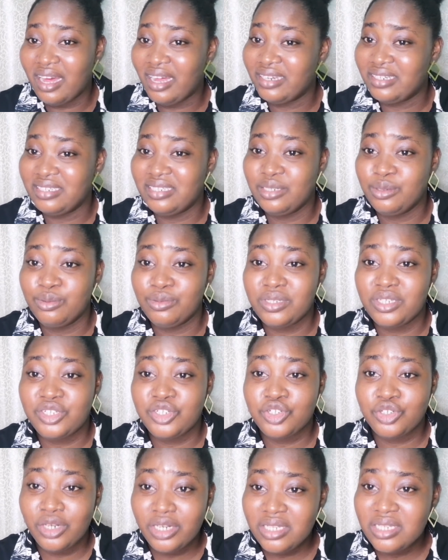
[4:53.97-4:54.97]
and they will
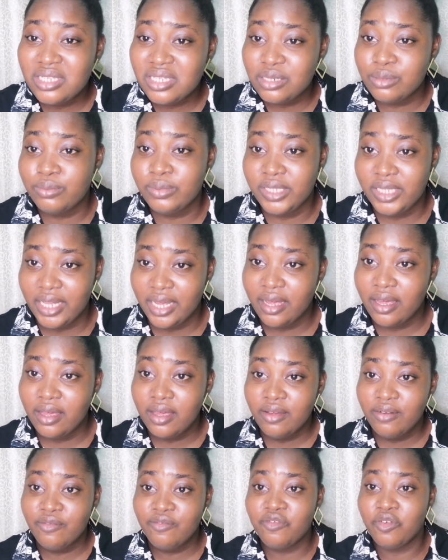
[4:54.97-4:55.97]
surely still be
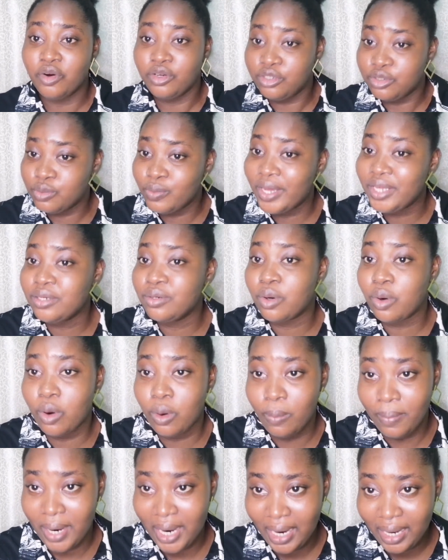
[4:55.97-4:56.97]
there for you when you
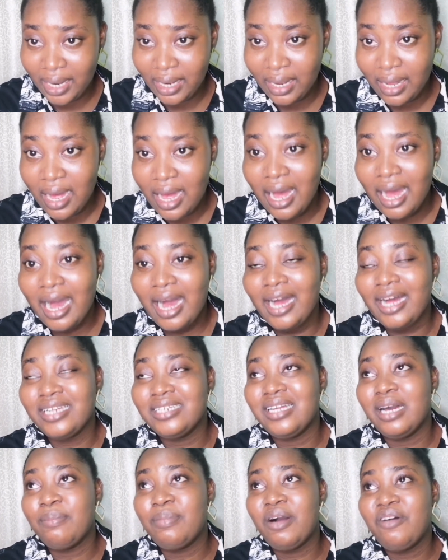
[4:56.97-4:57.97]
come back.
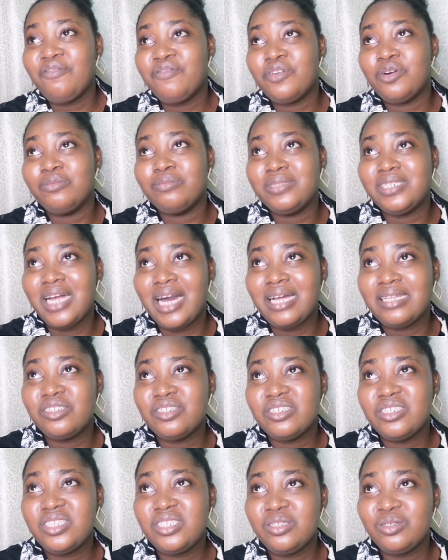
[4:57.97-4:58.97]
And apart from that,
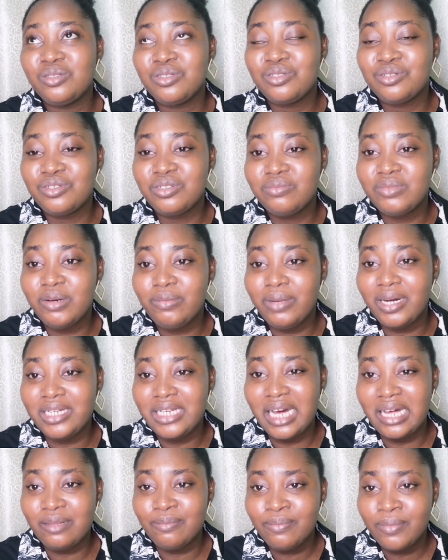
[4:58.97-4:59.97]
just also remember
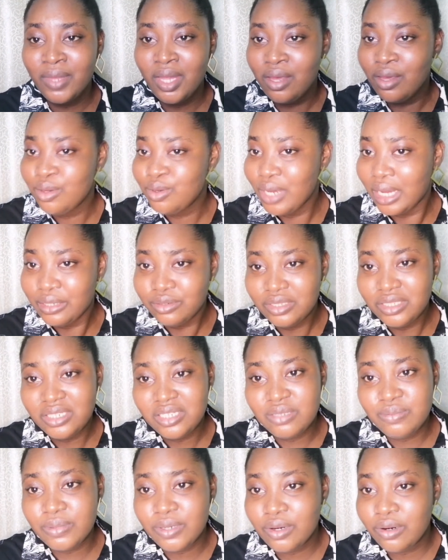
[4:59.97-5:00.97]
that you are doing
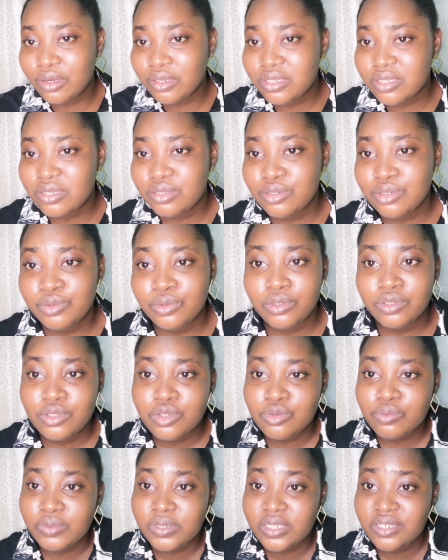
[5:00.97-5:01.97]
this because you
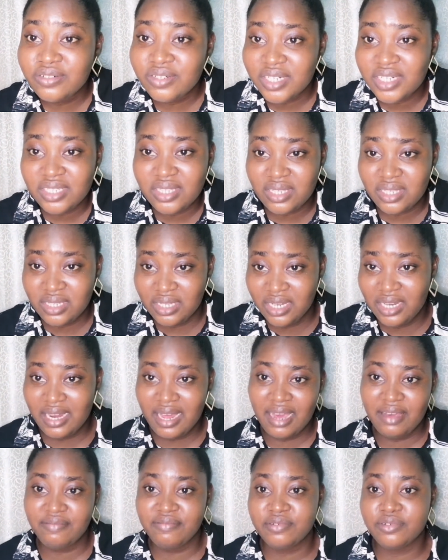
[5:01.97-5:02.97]
want to be great in
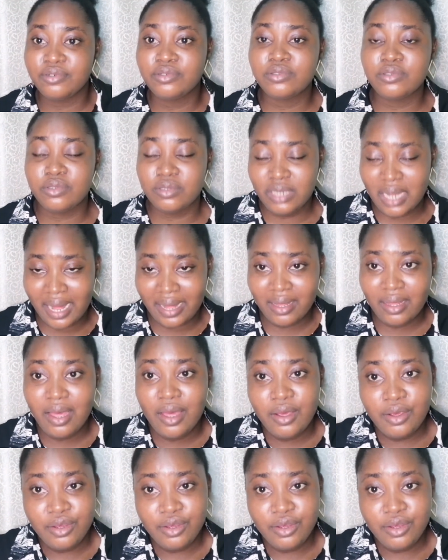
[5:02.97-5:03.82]
life. You want, like,